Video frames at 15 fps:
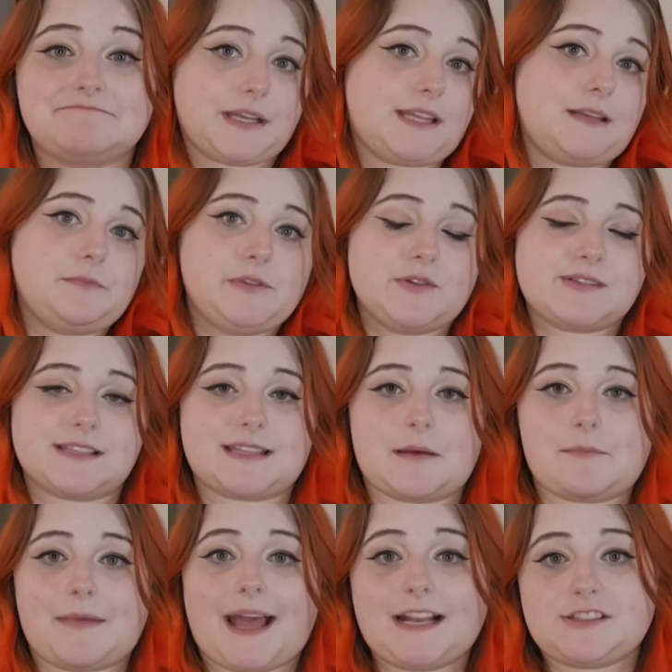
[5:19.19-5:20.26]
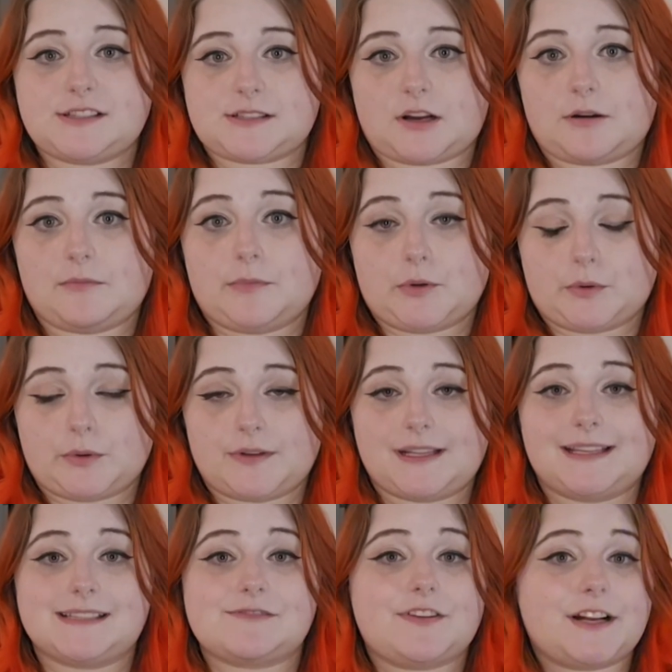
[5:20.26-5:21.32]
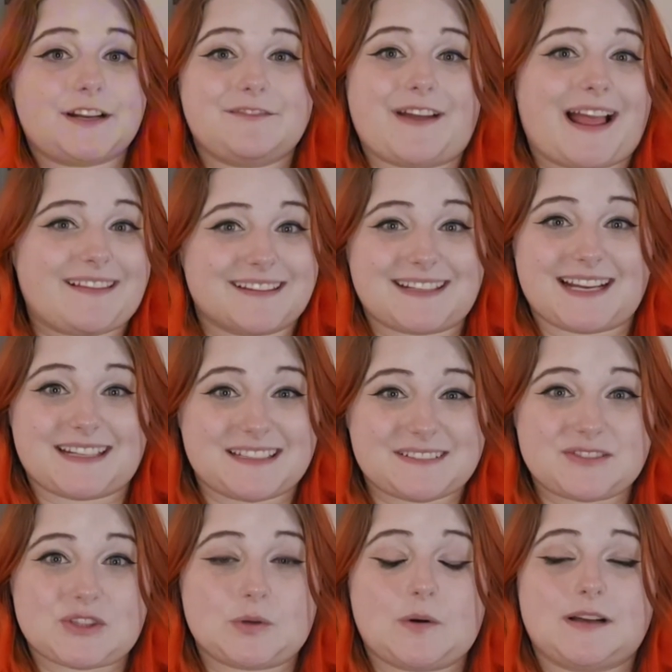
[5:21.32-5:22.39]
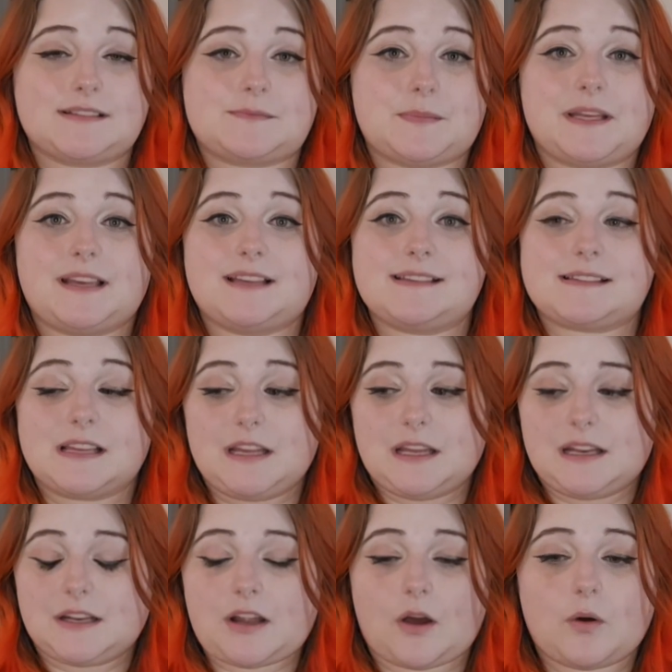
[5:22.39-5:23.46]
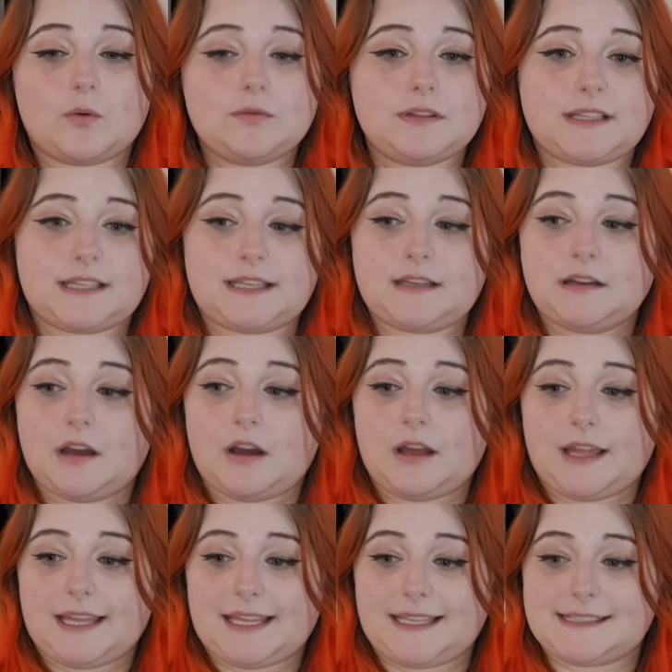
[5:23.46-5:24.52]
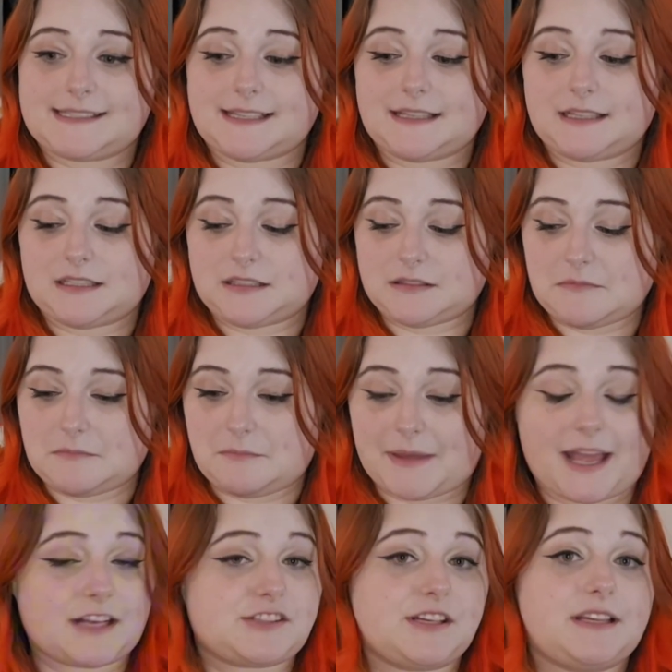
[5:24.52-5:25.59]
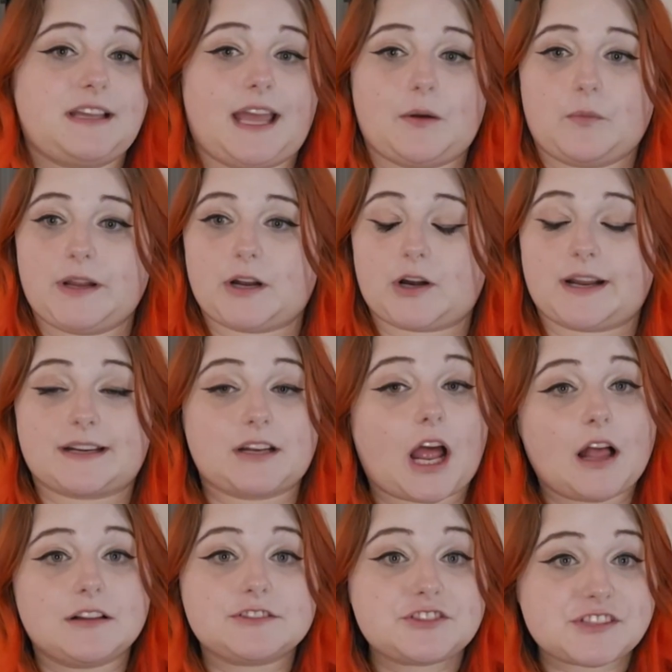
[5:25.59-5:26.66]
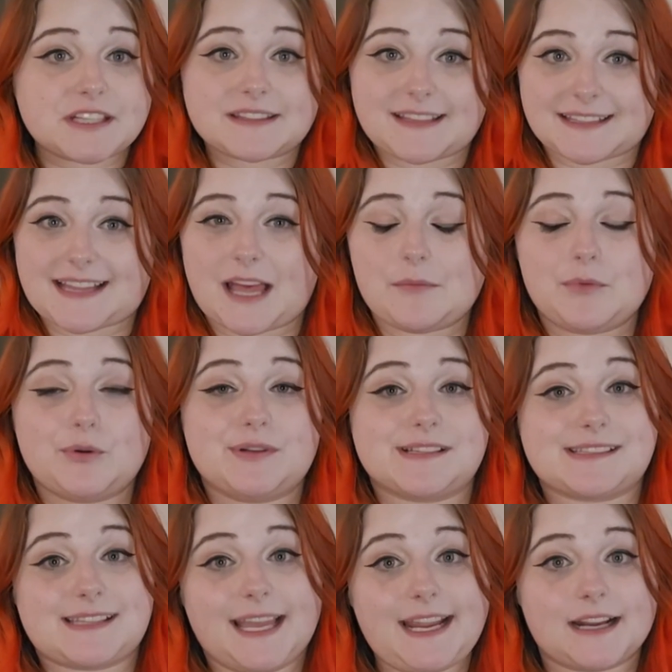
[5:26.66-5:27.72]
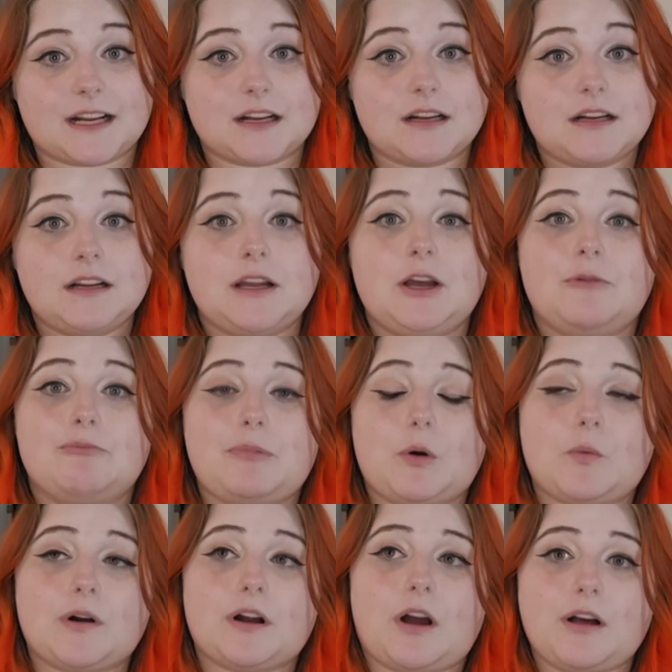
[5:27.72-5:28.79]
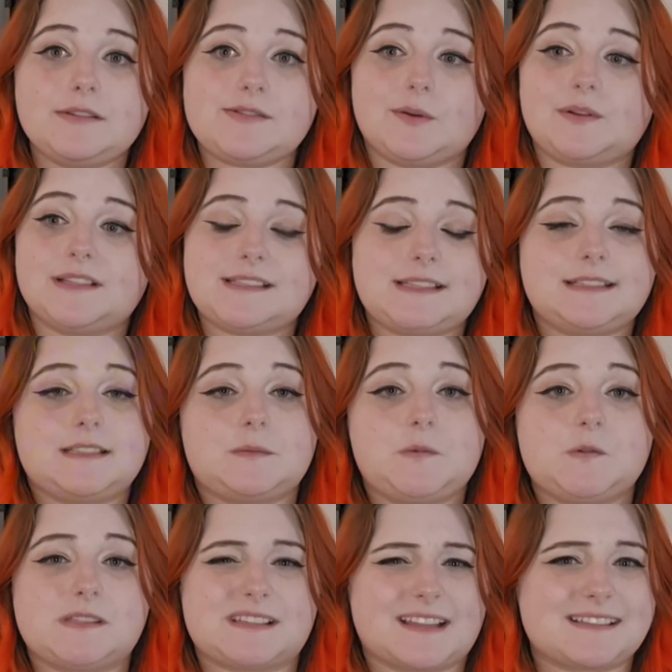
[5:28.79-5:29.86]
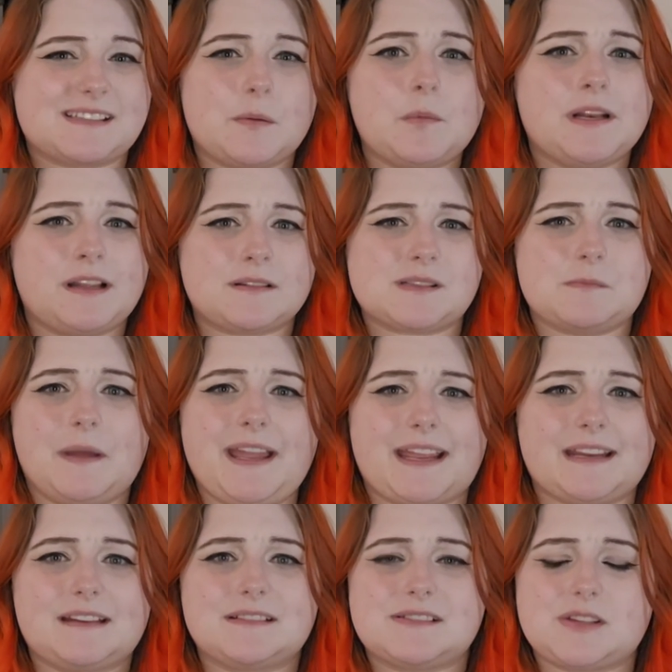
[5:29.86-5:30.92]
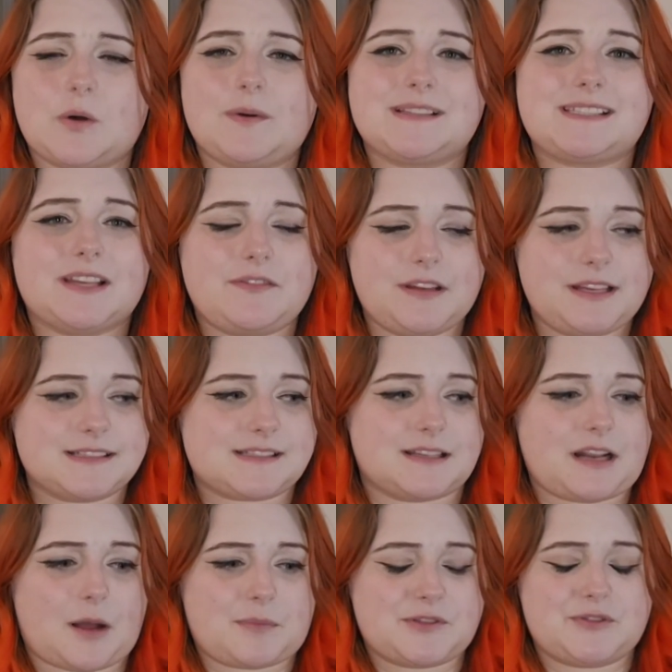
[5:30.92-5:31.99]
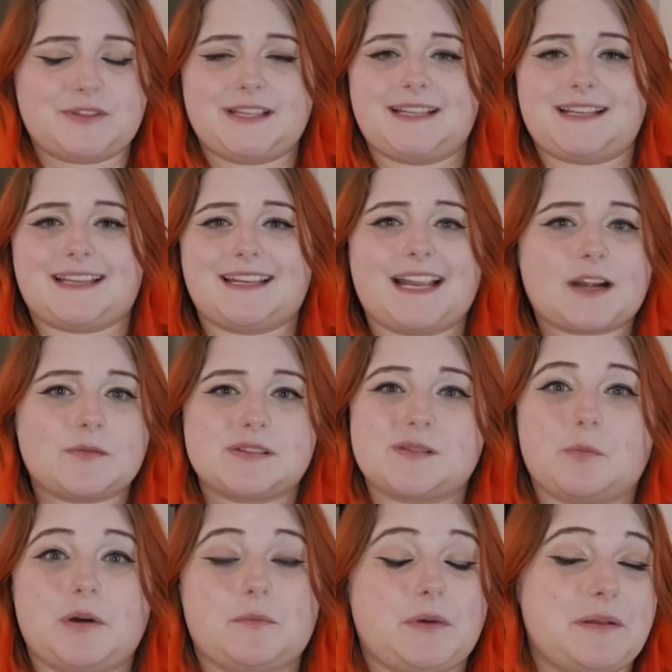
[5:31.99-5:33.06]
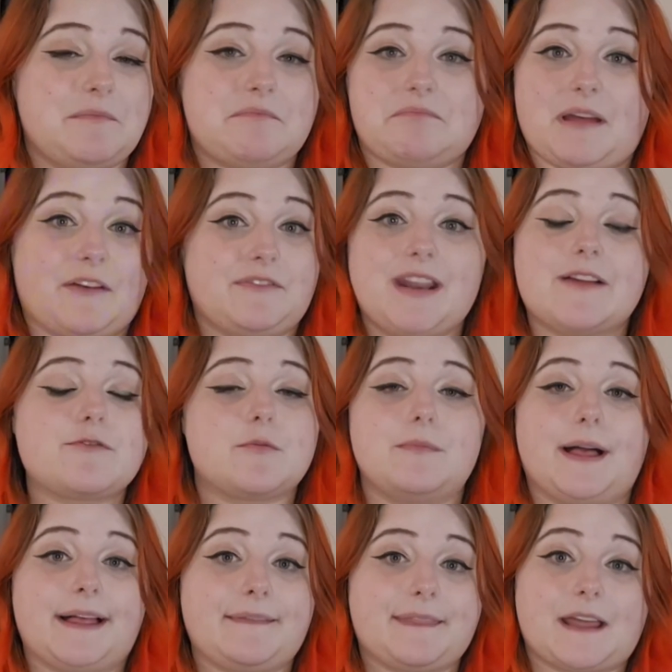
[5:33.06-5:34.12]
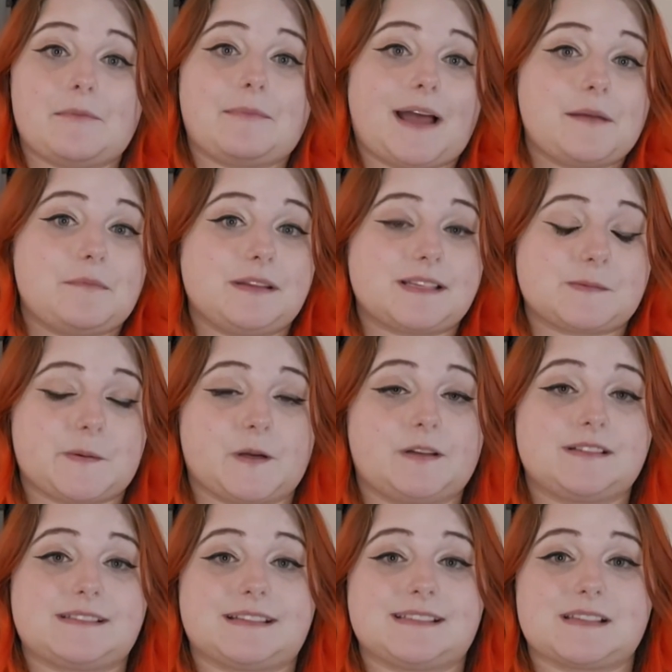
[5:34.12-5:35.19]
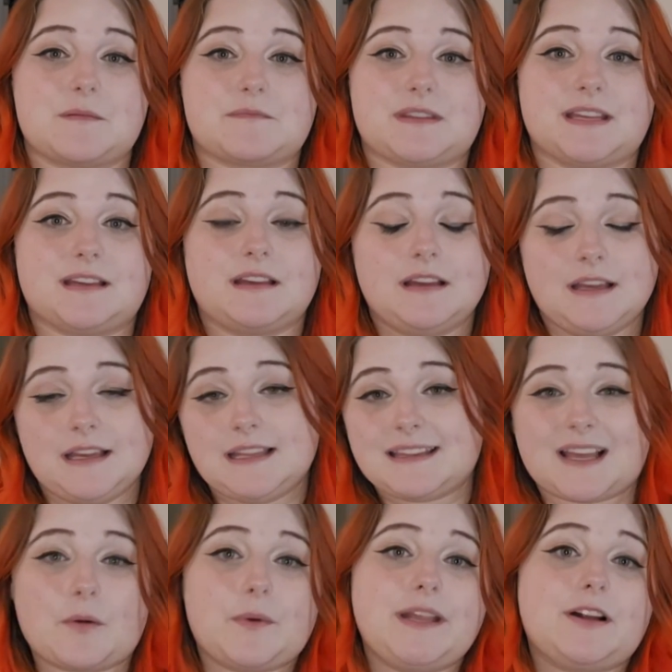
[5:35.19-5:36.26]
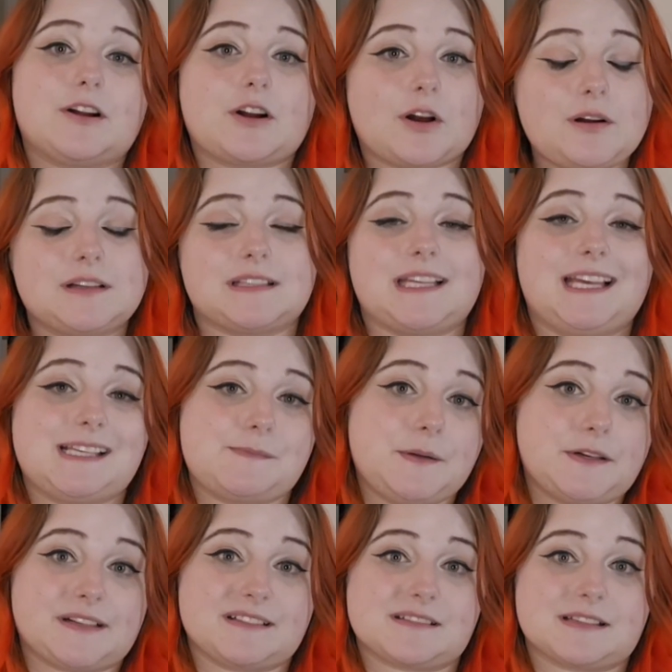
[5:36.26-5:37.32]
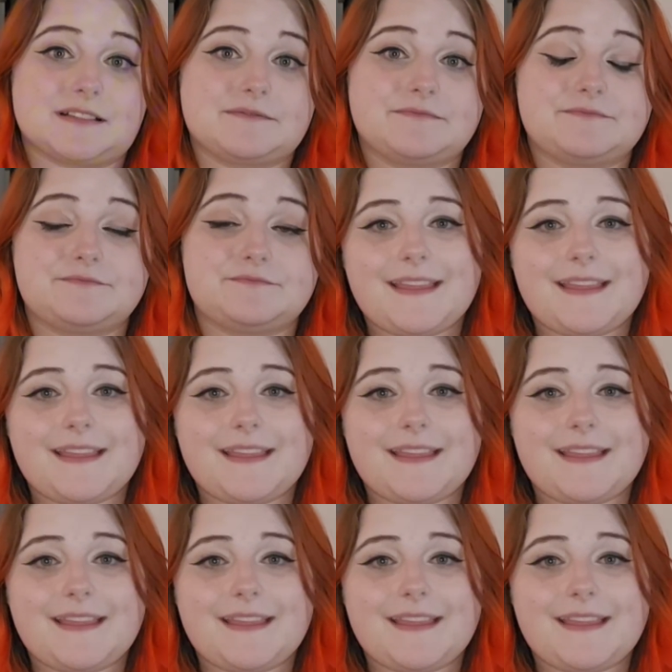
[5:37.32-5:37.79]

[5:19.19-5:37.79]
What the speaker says: Making music that matches our mood is very validating to us, because not only is it matching and we are acknowledging that that mood is there, but we're also listening to music that someone else made. So it's giving us an opportunity to connect with someone we have never met that might be experiencing something that we are currently experiencing.